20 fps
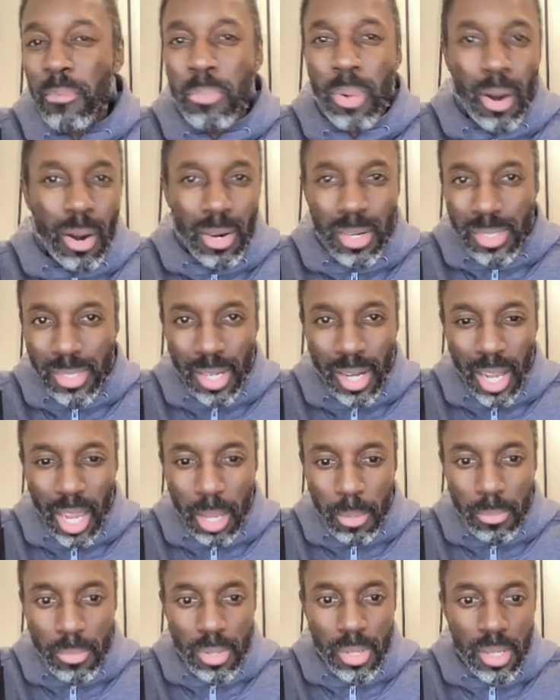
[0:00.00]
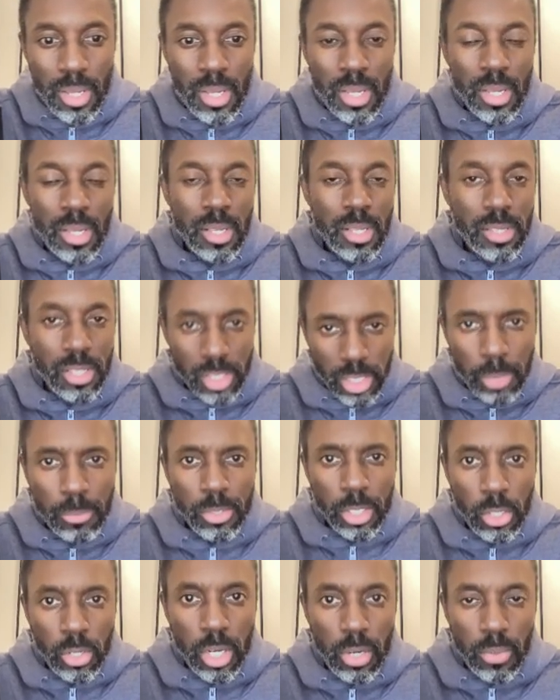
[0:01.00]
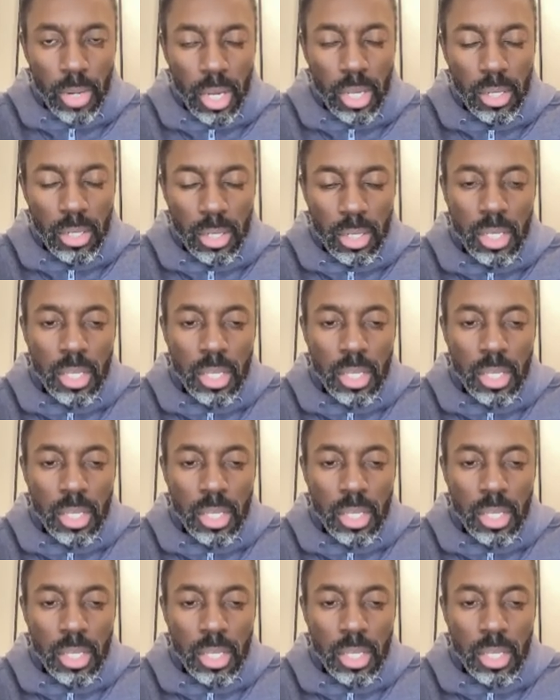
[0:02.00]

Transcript: part-time to some degree, right?